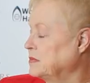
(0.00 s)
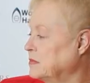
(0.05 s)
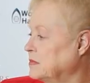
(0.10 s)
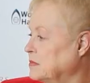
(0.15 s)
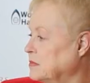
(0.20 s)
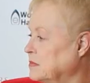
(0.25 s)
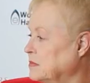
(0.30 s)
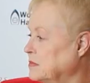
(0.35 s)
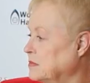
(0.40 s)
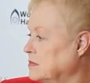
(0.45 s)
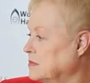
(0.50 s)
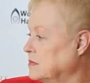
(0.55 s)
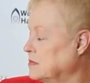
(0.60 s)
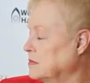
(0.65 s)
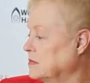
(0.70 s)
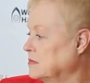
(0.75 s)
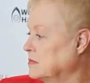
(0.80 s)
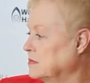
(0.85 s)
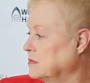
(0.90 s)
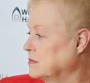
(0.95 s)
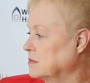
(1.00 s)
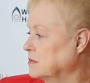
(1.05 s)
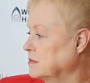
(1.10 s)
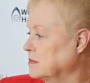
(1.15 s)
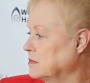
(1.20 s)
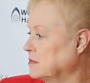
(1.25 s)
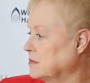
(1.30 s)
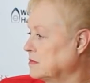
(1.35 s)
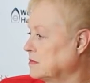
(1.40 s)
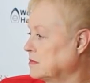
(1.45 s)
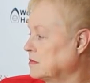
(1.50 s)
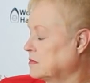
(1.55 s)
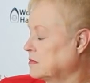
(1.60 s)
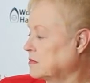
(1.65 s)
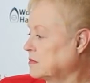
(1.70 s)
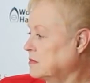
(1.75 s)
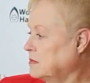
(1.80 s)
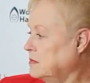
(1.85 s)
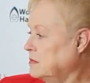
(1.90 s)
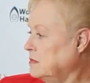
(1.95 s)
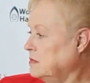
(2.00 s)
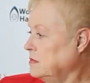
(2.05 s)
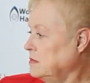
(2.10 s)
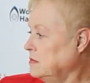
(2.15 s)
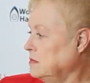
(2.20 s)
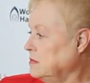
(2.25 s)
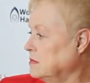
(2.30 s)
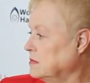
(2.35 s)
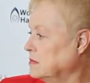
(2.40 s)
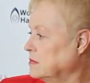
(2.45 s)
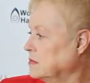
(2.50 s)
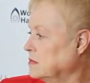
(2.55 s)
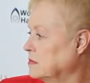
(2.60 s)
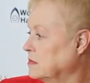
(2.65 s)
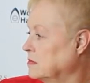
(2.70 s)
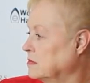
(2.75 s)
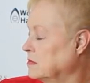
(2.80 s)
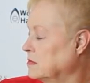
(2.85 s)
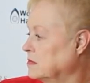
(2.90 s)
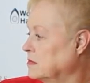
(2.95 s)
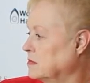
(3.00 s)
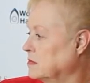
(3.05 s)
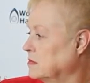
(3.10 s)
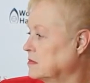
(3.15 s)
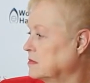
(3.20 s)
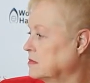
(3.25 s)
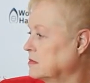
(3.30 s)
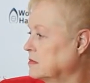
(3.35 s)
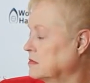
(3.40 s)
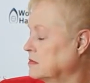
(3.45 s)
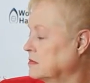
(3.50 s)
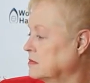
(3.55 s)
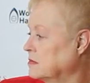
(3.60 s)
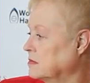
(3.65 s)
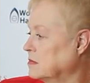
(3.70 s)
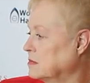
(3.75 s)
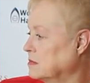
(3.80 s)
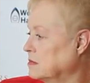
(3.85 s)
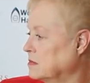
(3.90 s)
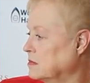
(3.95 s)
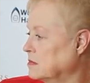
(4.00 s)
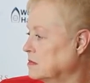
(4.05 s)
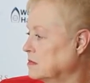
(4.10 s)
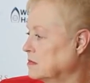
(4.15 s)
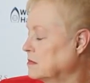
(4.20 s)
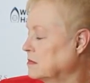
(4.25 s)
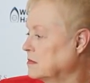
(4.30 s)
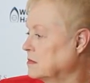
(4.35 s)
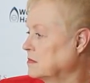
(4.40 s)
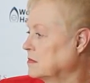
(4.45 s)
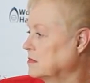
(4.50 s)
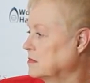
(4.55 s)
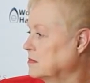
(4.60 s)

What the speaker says: The person shown says nothing.